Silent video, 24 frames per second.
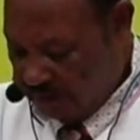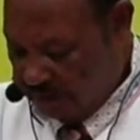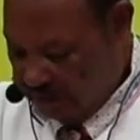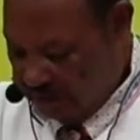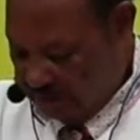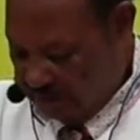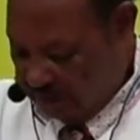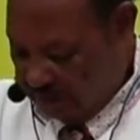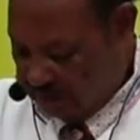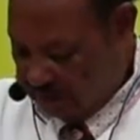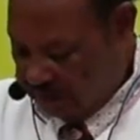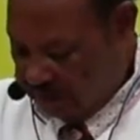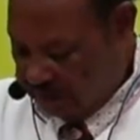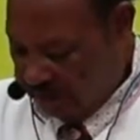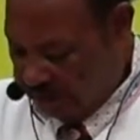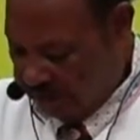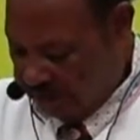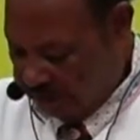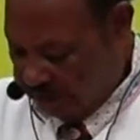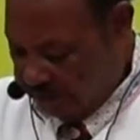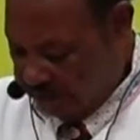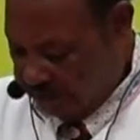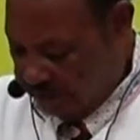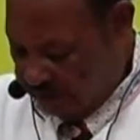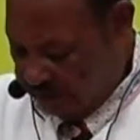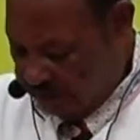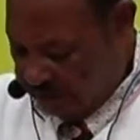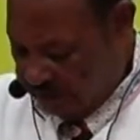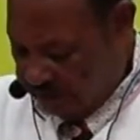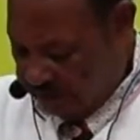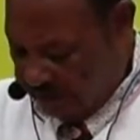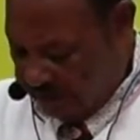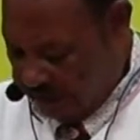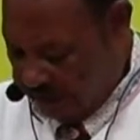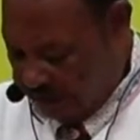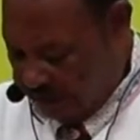Okay.
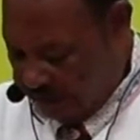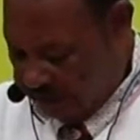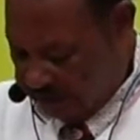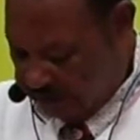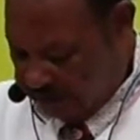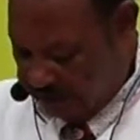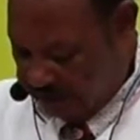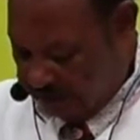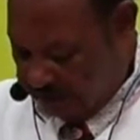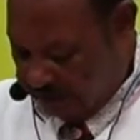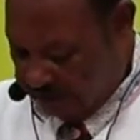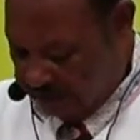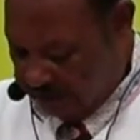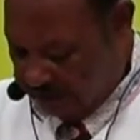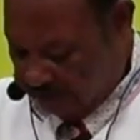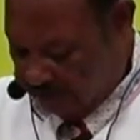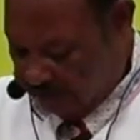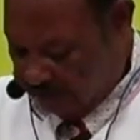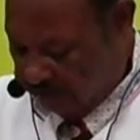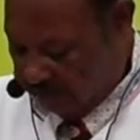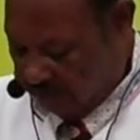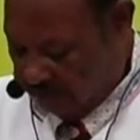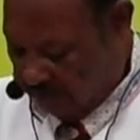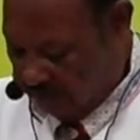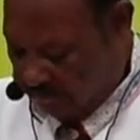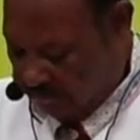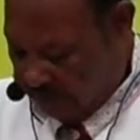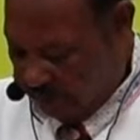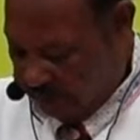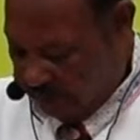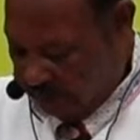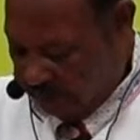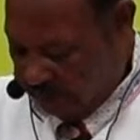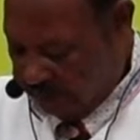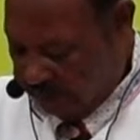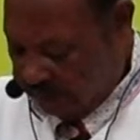And uh,
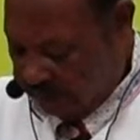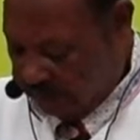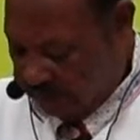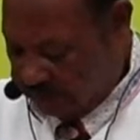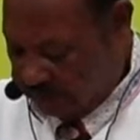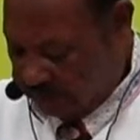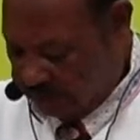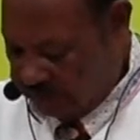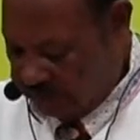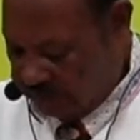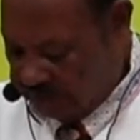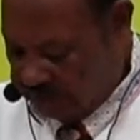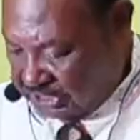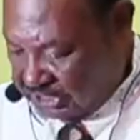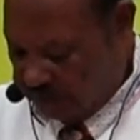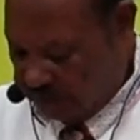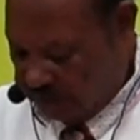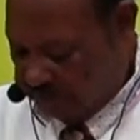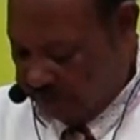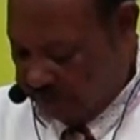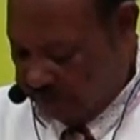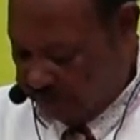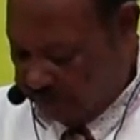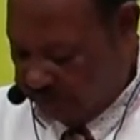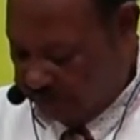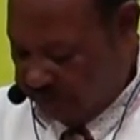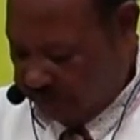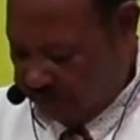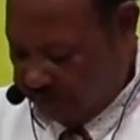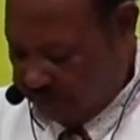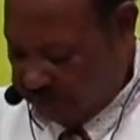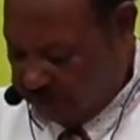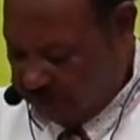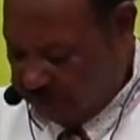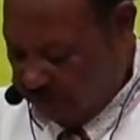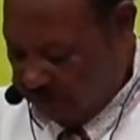so this has been fresh
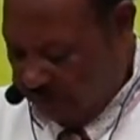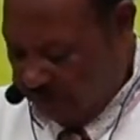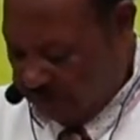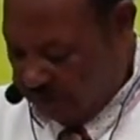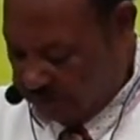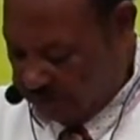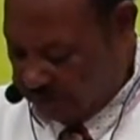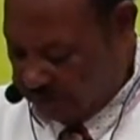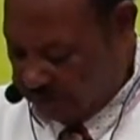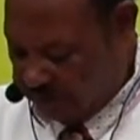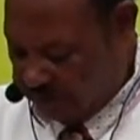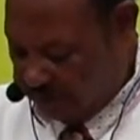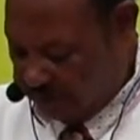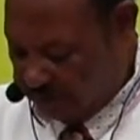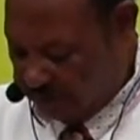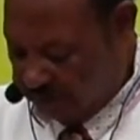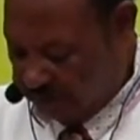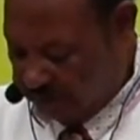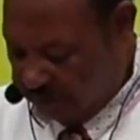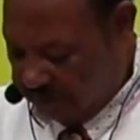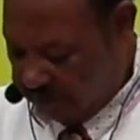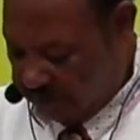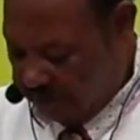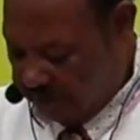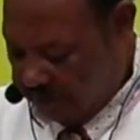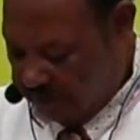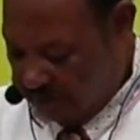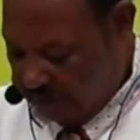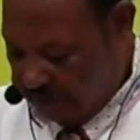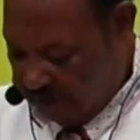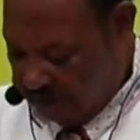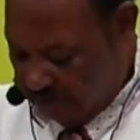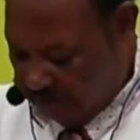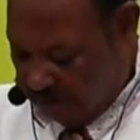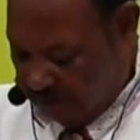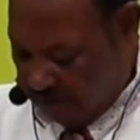tomatoes that have been
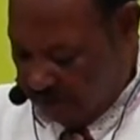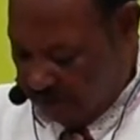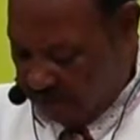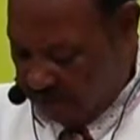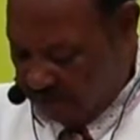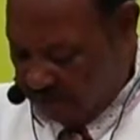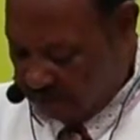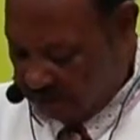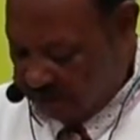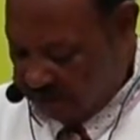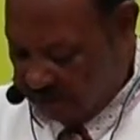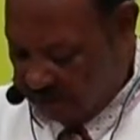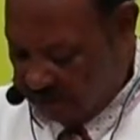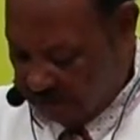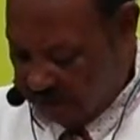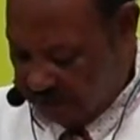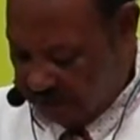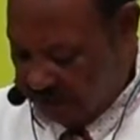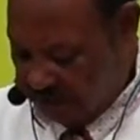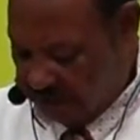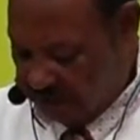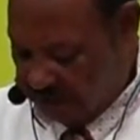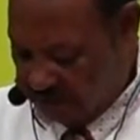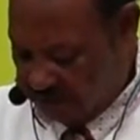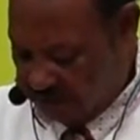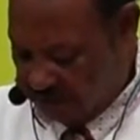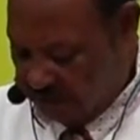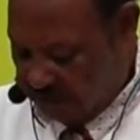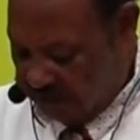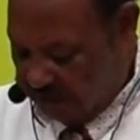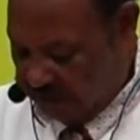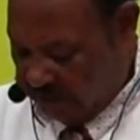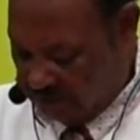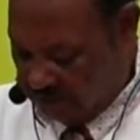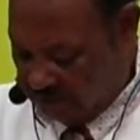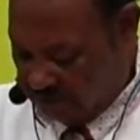blanched to take the
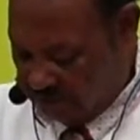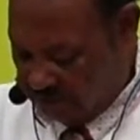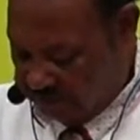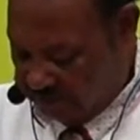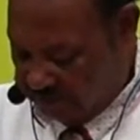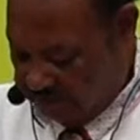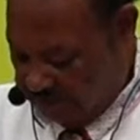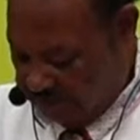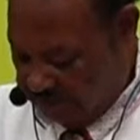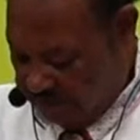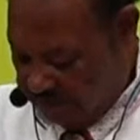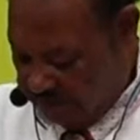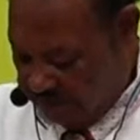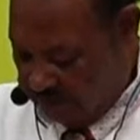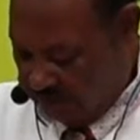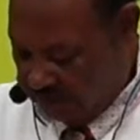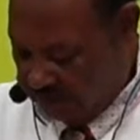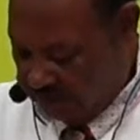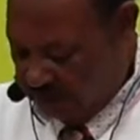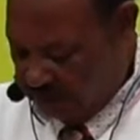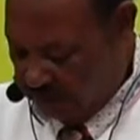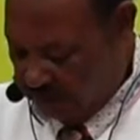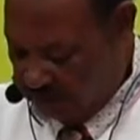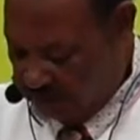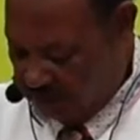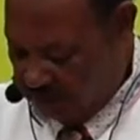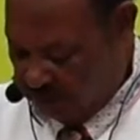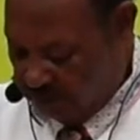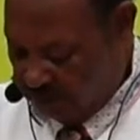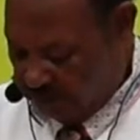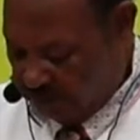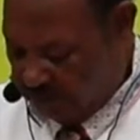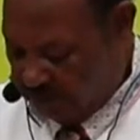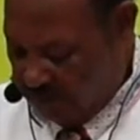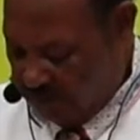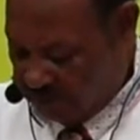skin off. Once you, you can
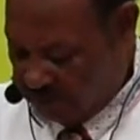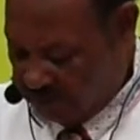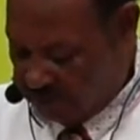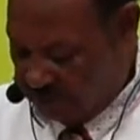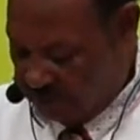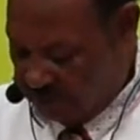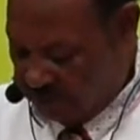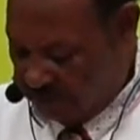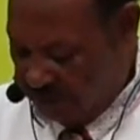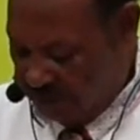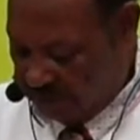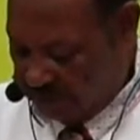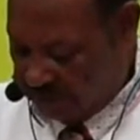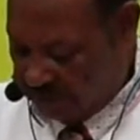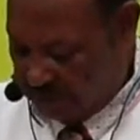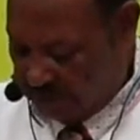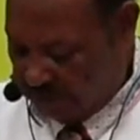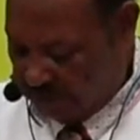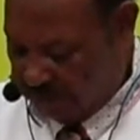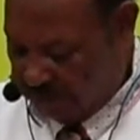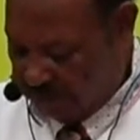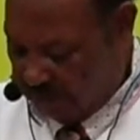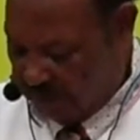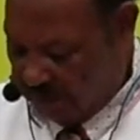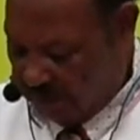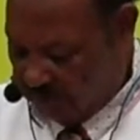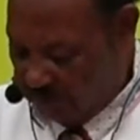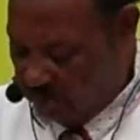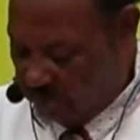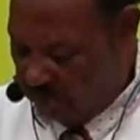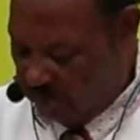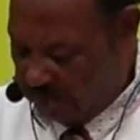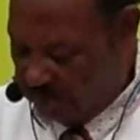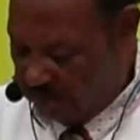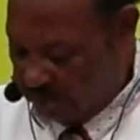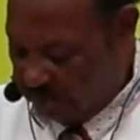blanch tomatoes in a bit of hot
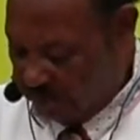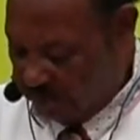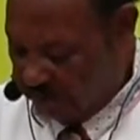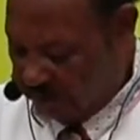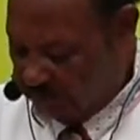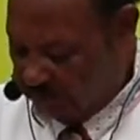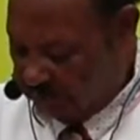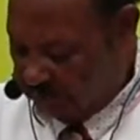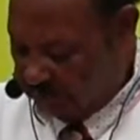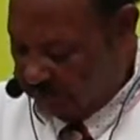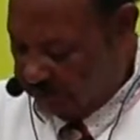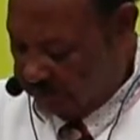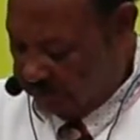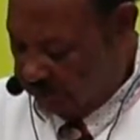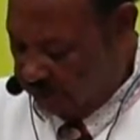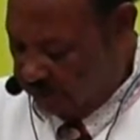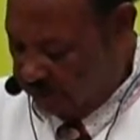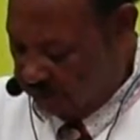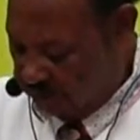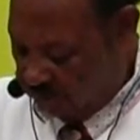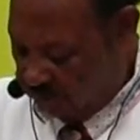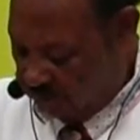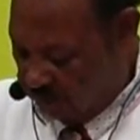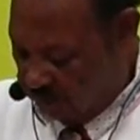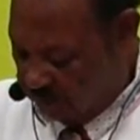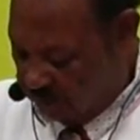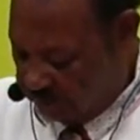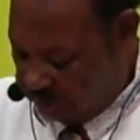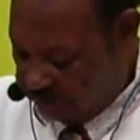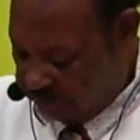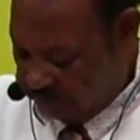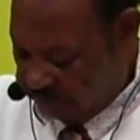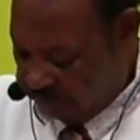water, then you put in cold water